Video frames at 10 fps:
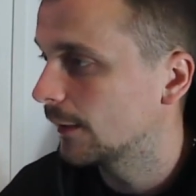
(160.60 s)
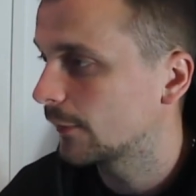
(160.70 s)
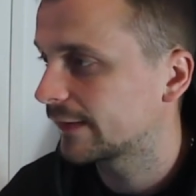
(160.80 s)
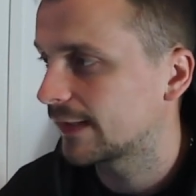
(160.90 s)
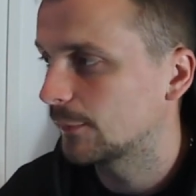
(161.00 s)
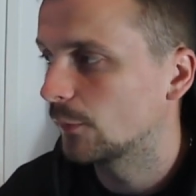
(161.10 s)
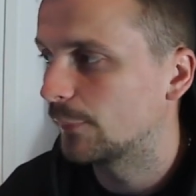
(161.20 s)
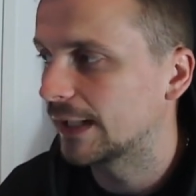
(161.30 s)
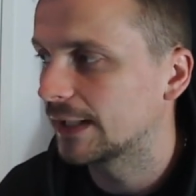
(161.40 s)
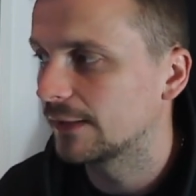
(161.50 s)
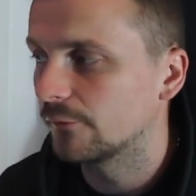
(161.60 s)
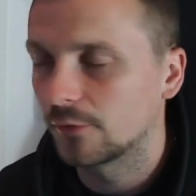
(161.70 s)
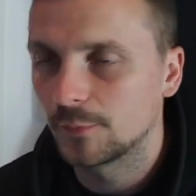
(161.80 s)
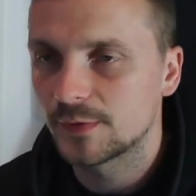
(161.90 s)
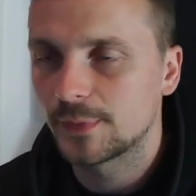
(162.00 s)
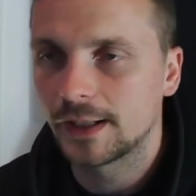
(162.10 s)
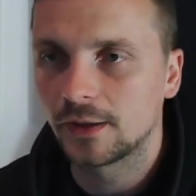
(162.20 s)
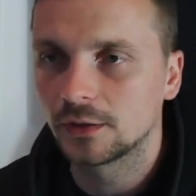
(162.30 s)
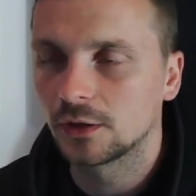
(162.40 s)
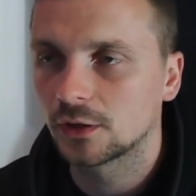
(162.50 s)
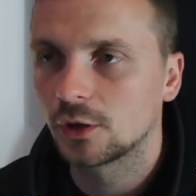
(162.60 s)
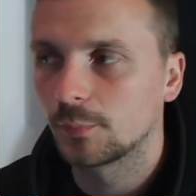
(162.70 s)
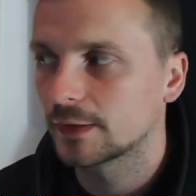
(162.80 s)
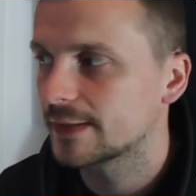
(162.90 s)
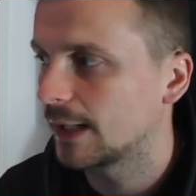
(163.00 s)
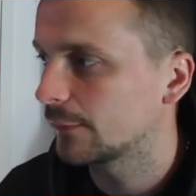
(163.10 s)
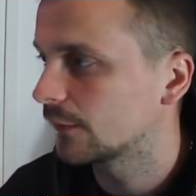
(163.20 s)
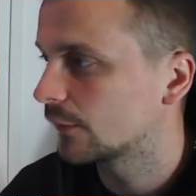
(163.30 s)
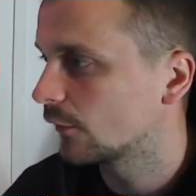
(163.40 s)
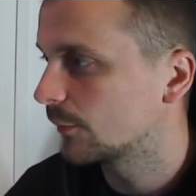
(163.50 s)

West Ham have been in for him. He's been out on loan a couple of times and stuff.